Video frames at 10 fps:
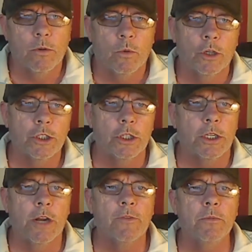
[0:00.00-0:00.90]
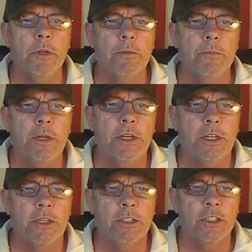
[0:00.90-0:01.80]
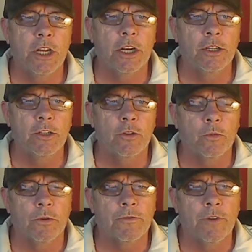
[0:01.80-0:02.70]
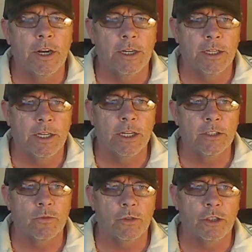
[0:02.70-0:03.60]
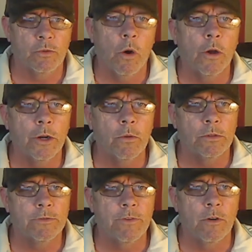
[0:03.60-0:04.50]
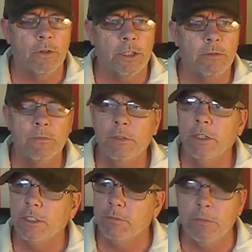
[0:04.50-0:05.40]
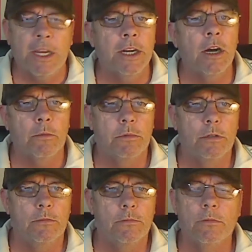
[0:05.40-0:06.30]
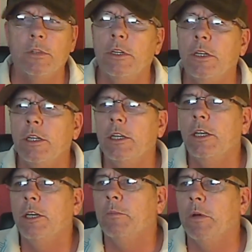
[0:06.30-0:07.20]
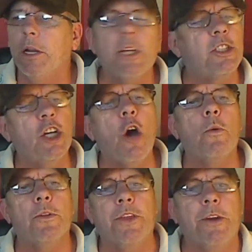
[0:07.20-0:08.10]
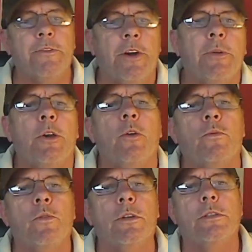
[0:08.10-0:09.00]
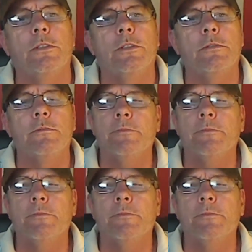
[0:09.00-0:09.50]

what your government and media is telling you that we're fighting against, which you all know is phony. It's made up. But let's go with their very own words.